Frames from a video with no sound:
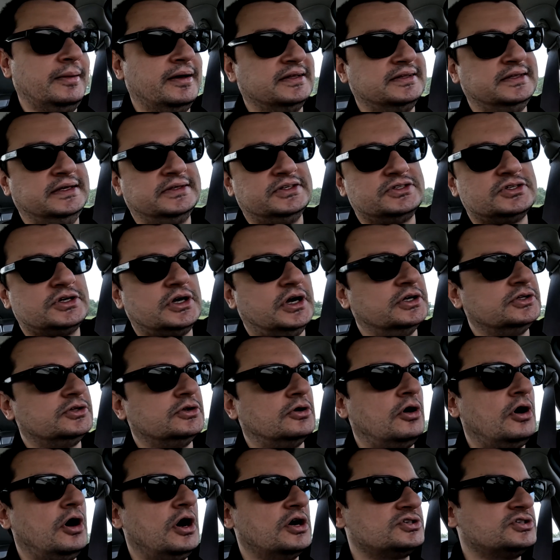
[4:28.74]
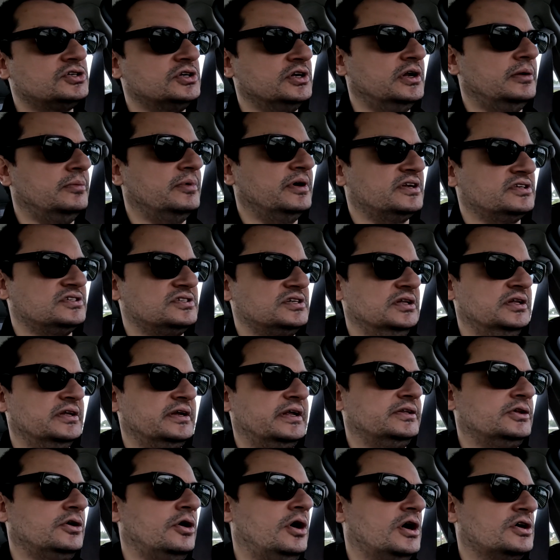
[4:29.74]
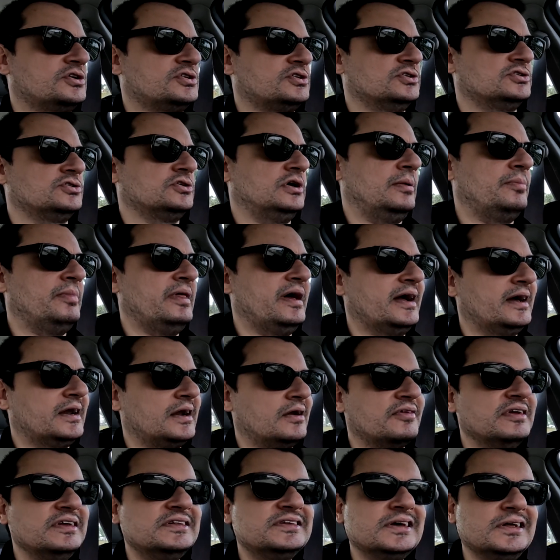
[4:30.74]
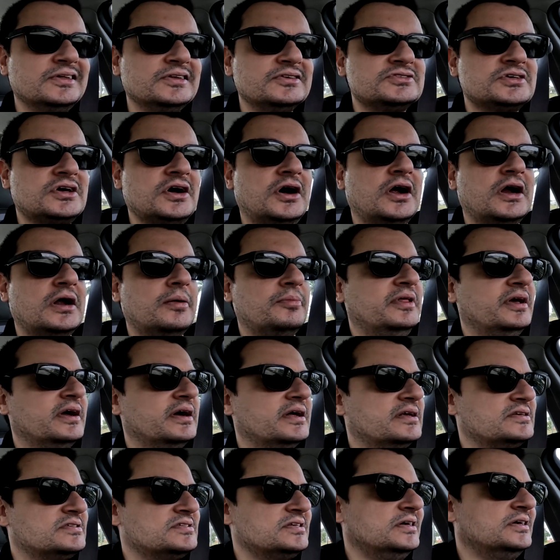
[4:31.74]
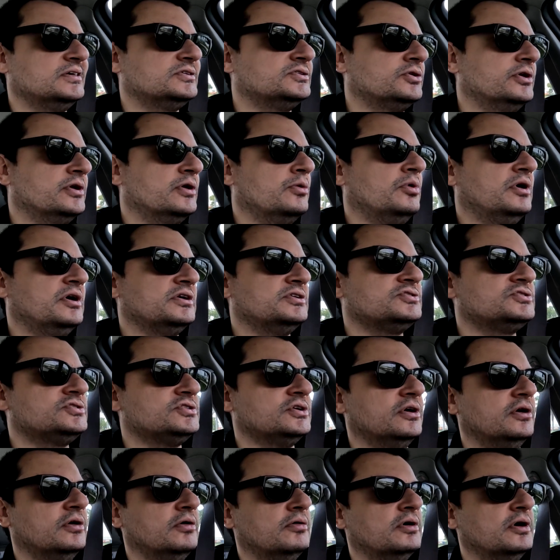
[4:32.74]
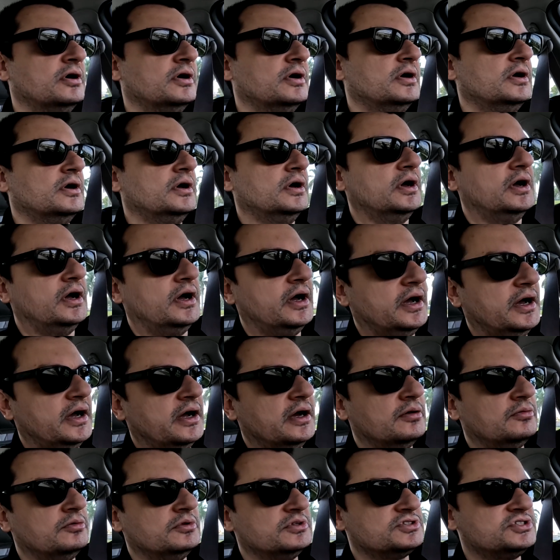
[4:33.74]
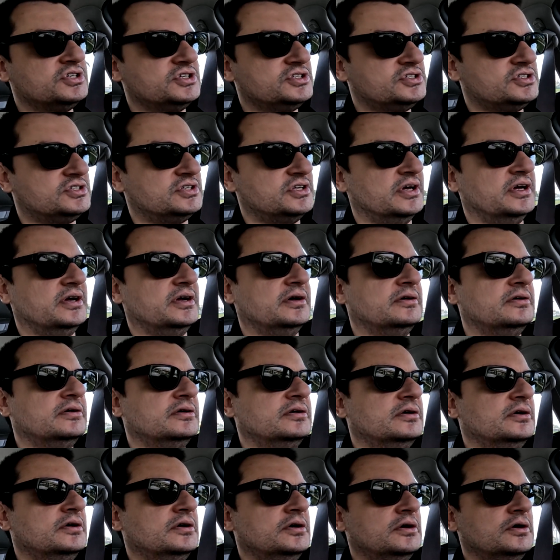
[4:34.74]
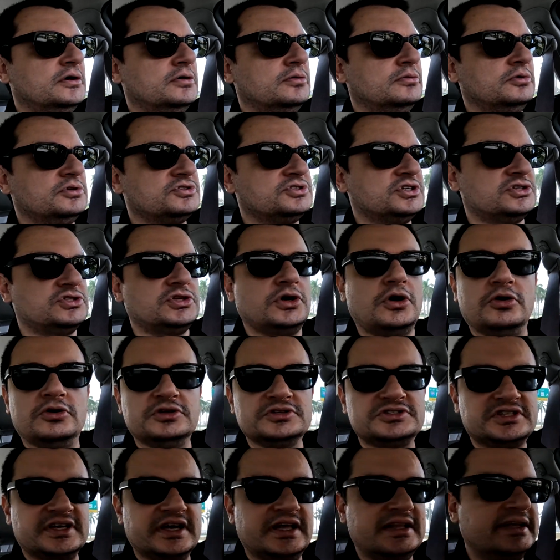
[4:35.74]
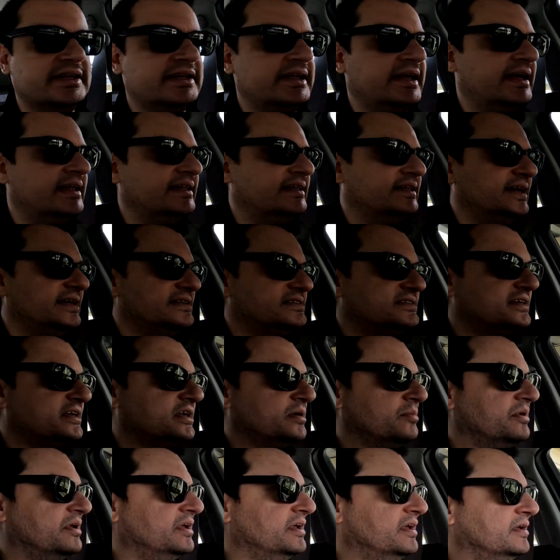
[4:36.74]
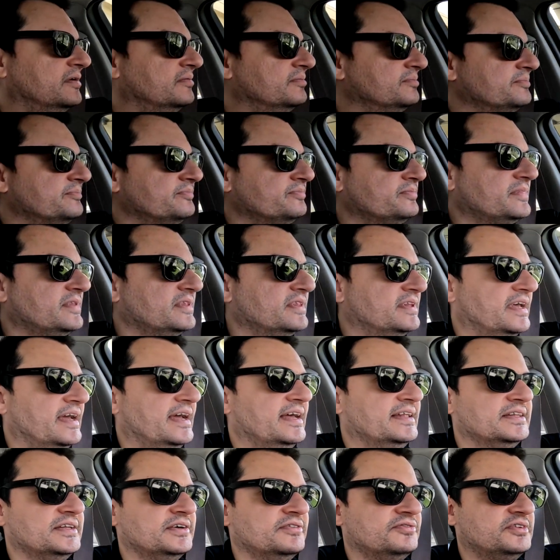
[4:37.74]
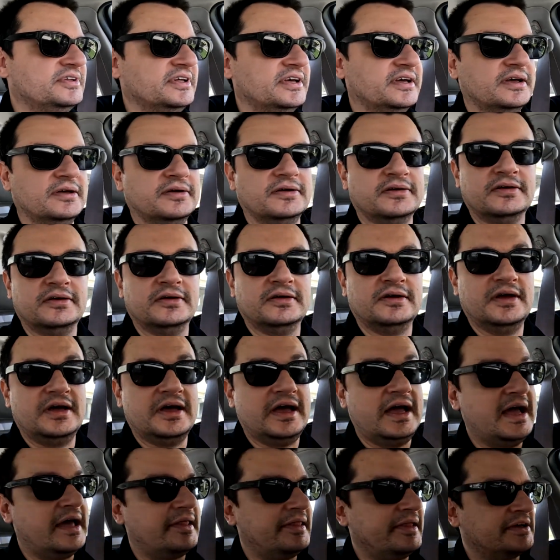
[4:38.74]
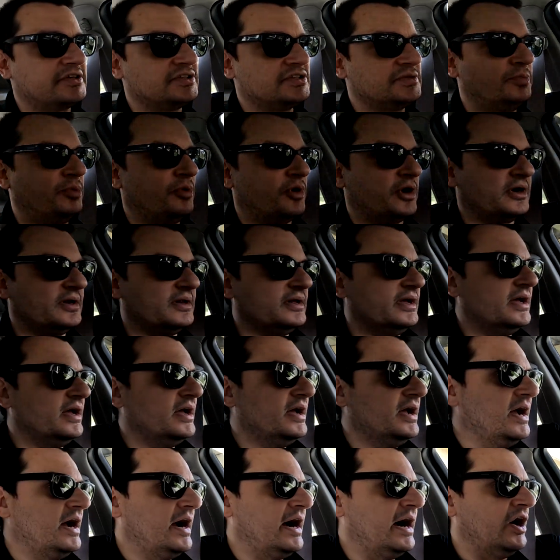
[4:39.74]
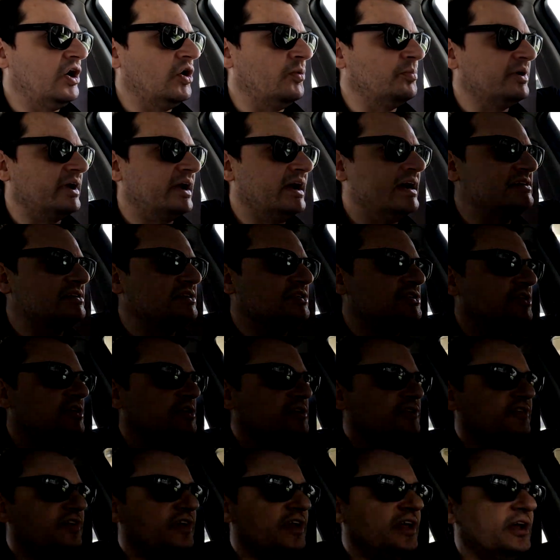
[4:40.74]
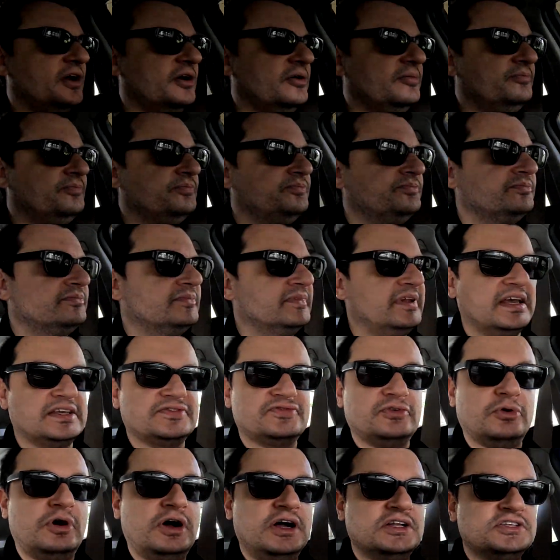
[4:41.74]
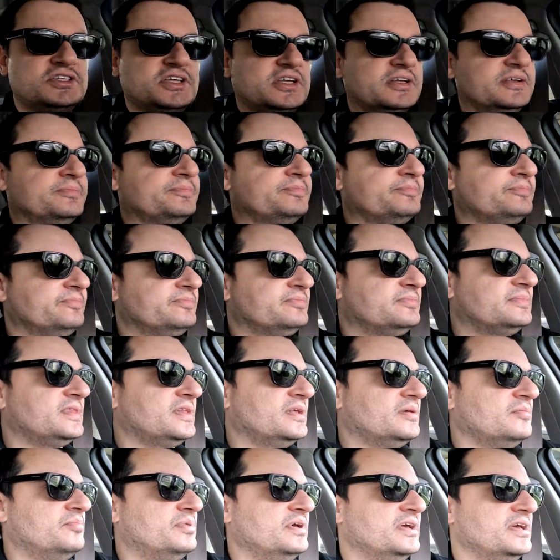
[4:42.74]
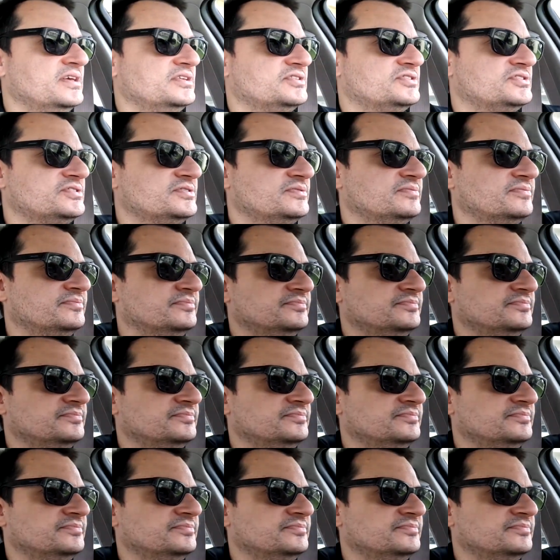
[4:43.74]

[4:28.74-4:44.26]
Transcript: take this car to the auction, and I'm gonna sell it at the auction. So I'm not gonna retail this car. I'm not gonna sell it to anyone. So we'll just wholesale it, and that's gonna be the end of the LX Sport. I hope you guys enjoyed this video. Thanks for watching. Peace.